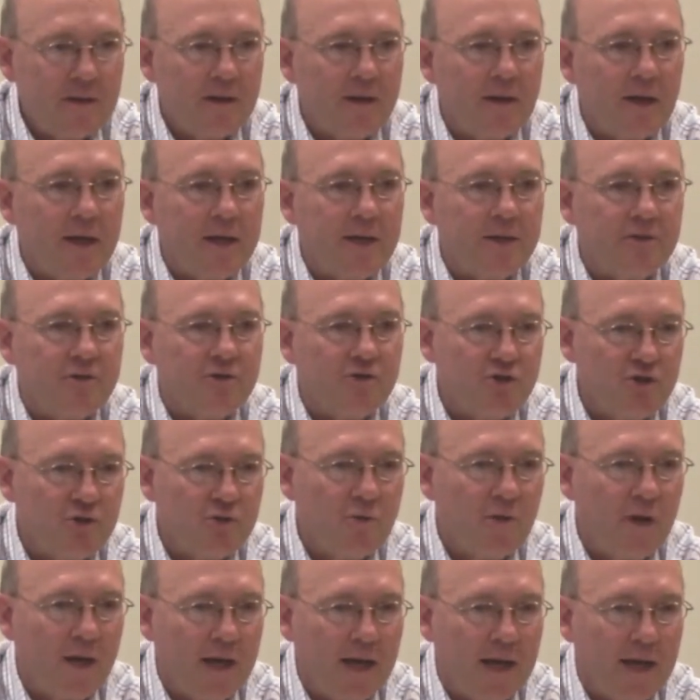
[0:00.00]
late in
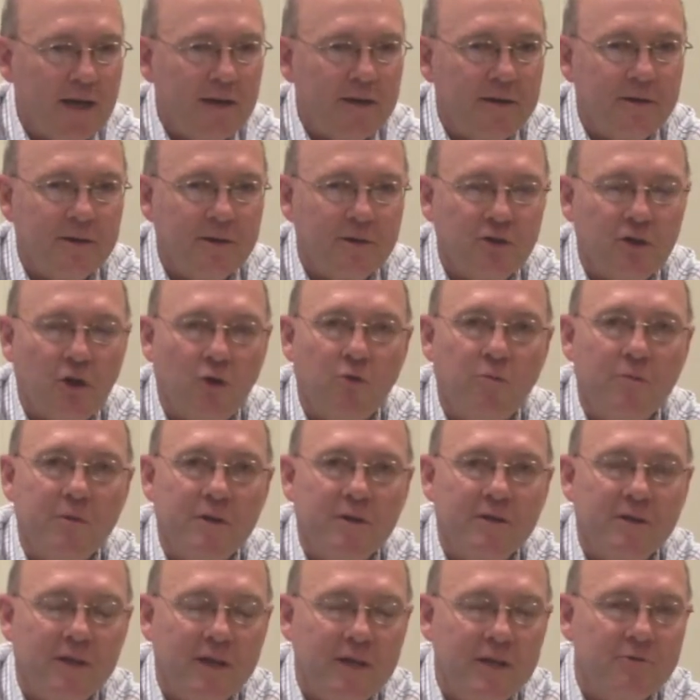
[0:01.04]
July and told
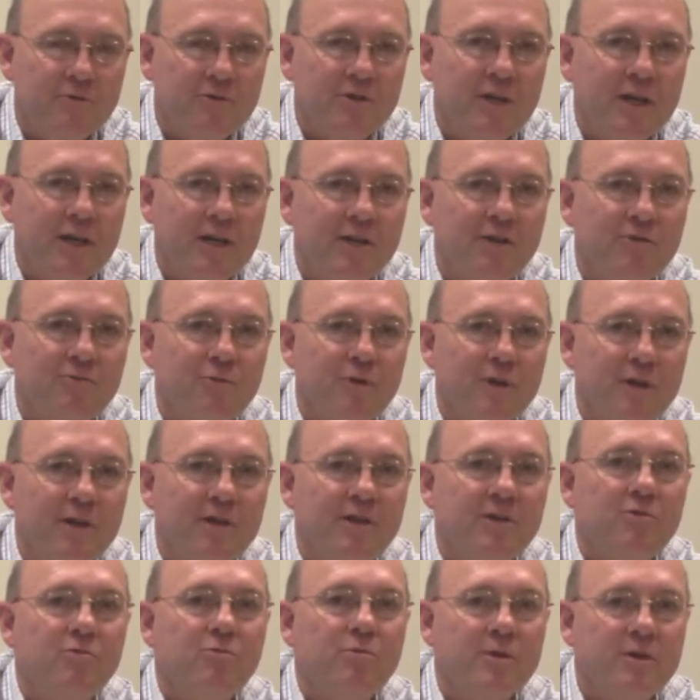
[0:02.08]
me that he was getting
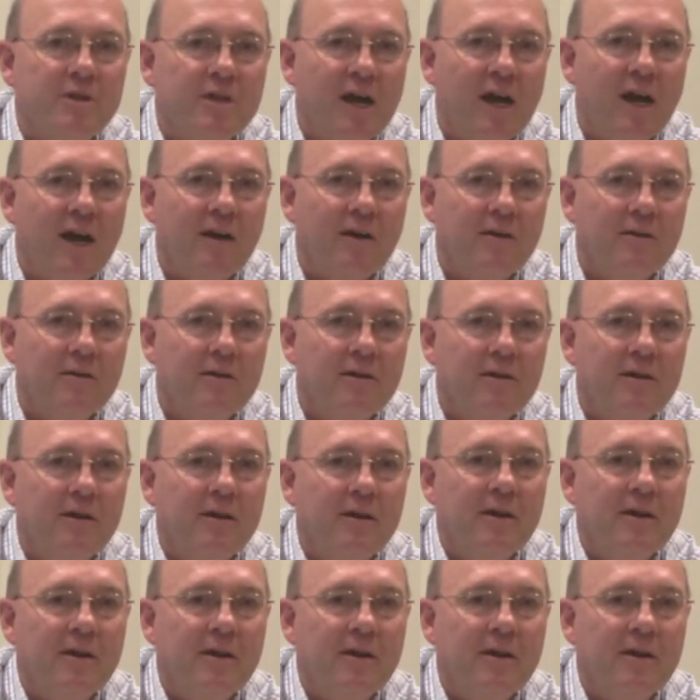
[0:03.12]
ready to retire.